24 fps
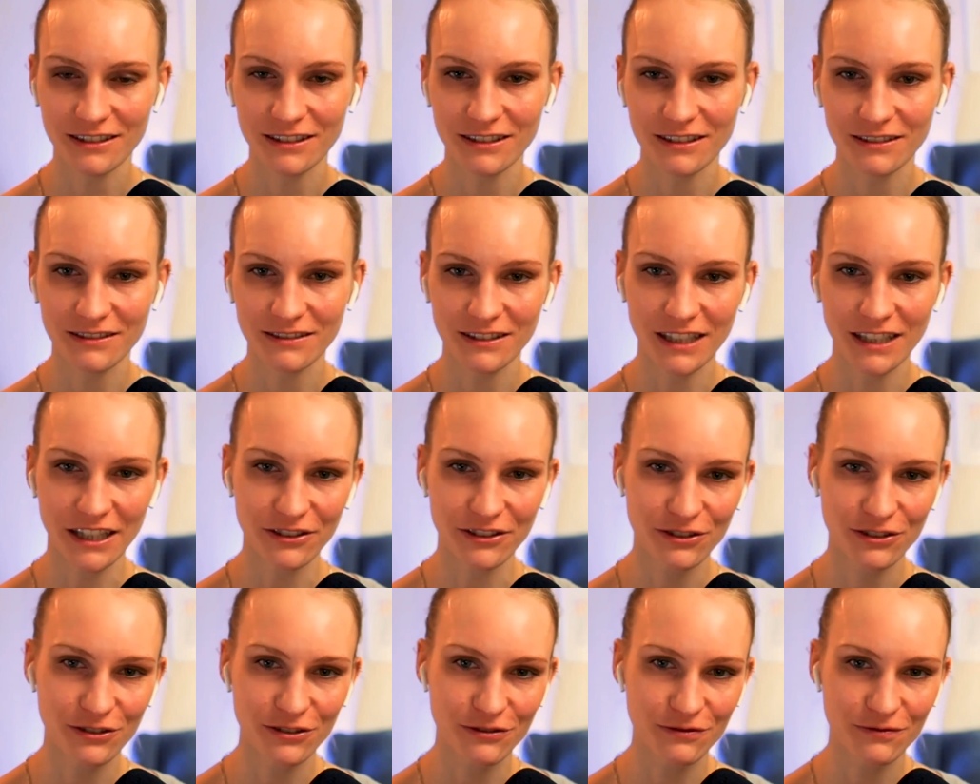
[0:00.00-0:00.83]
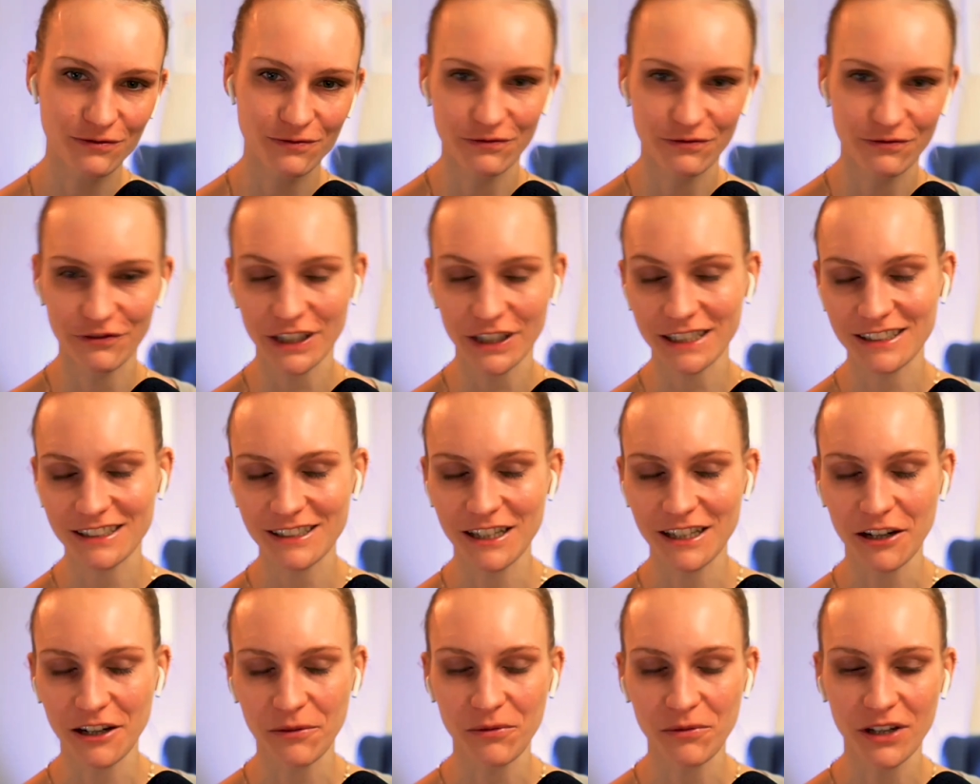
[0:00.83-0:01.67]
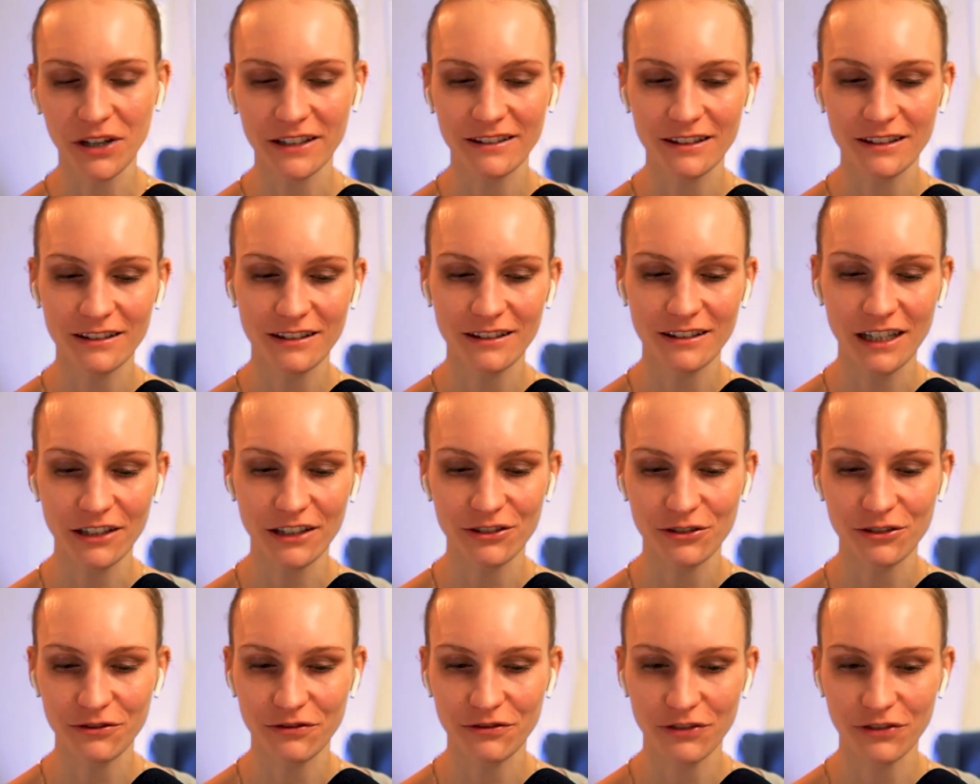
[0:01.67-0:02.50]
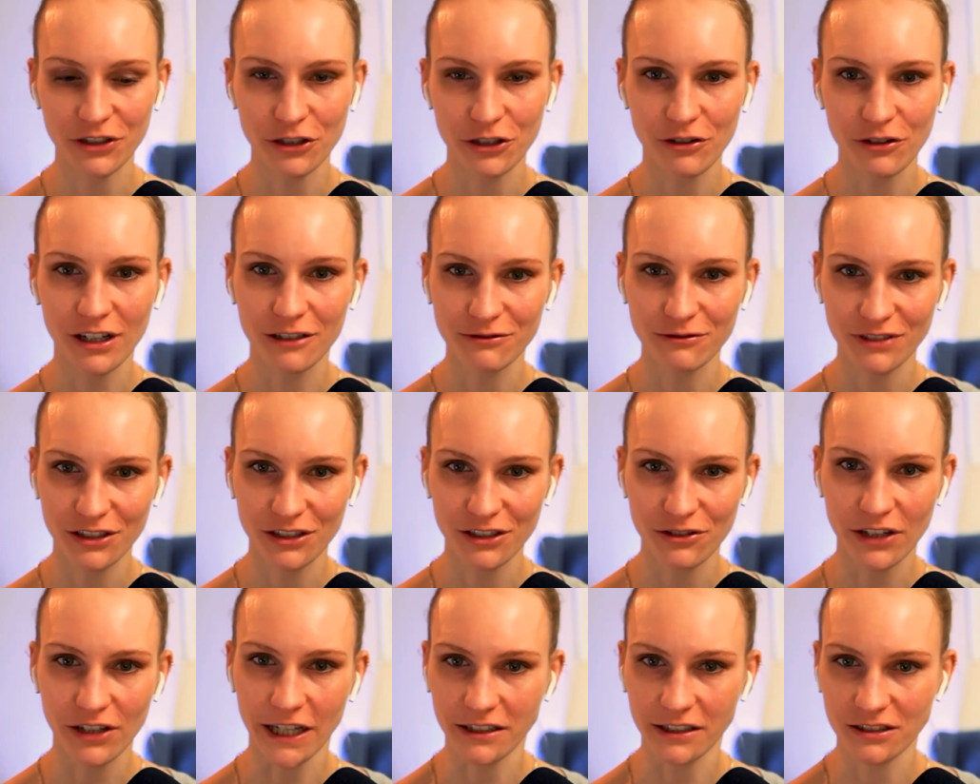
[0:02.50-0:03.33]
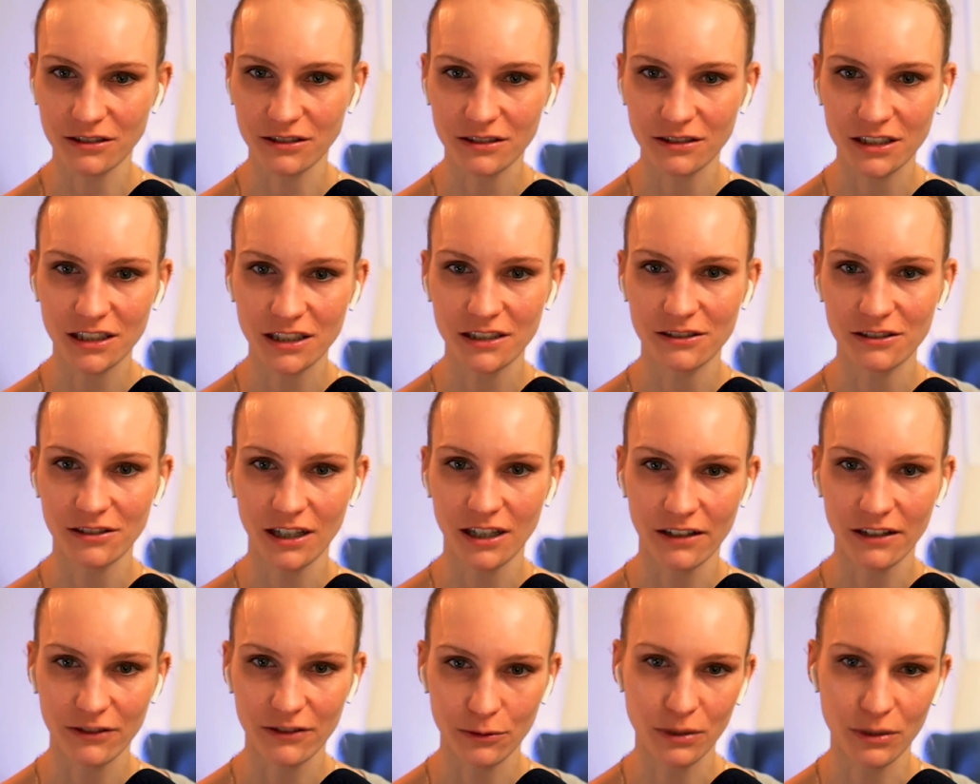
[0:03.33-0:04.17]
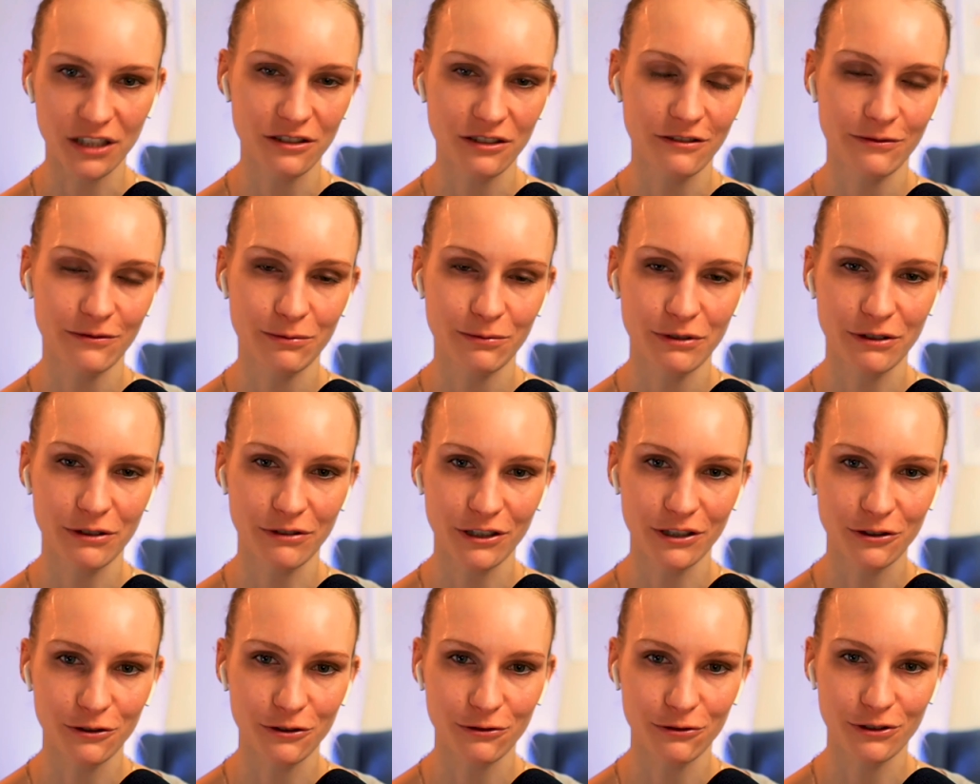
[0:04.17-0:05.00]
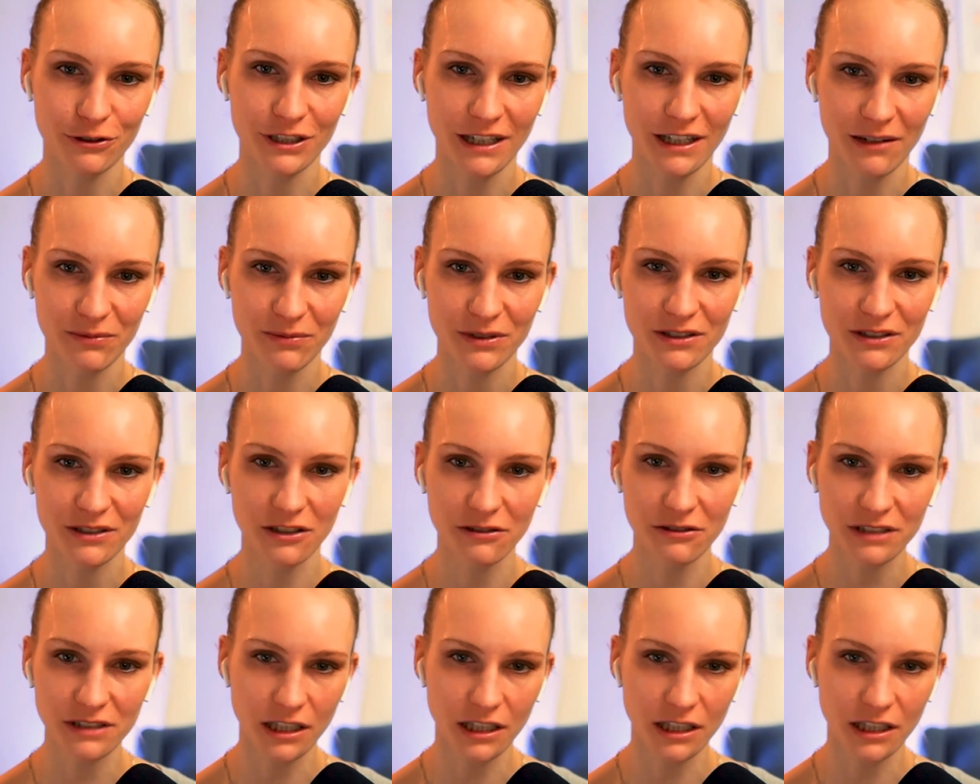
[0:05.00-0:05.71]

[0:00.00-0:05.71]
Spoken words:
then you fix them, and then you figure out that you actually need to have a bunch of pre-recorded episodes.